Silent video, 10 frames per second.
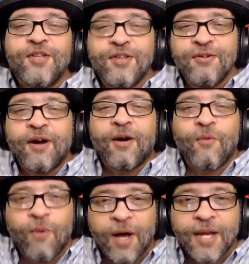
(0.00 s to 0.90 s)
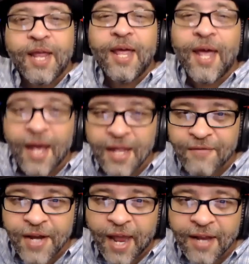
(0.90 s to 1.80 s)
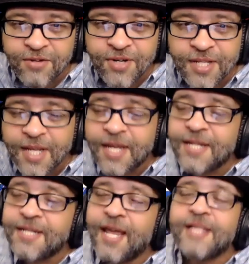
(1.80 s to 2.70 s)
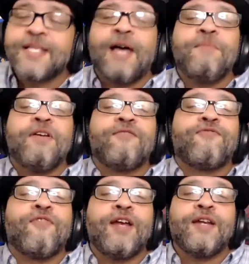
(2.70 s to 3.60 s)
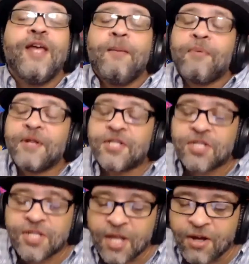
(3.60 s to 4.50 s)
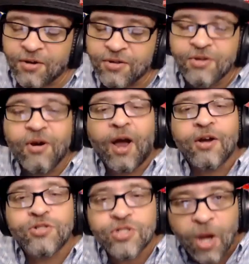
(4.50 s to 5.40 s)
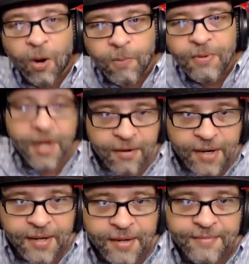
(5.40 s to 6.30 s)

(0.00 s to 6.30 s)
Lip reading: You are one hell of an actress. Yes, I'm your friend, but still you are dope, period.